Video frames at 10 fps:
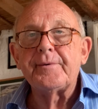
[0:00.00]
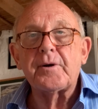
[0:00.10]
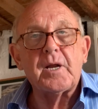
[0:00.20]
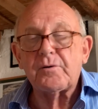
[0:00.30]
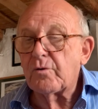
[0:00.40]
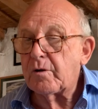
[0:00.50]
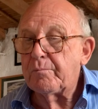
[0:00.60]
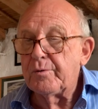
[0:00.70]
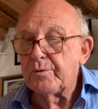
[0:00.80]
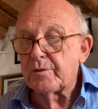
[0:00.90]
like rock
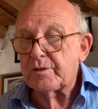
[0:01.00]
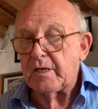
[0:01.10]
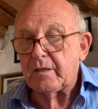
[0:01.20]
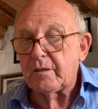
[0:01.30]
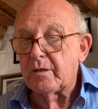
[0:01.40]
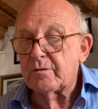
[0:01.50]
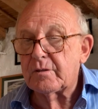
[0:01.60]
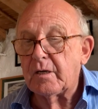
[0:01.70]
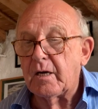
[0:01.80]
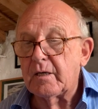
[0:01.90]
pools at low
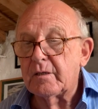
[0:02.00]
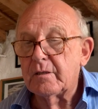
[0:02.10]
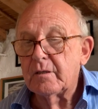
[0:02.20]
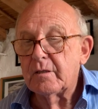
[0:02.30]
tide.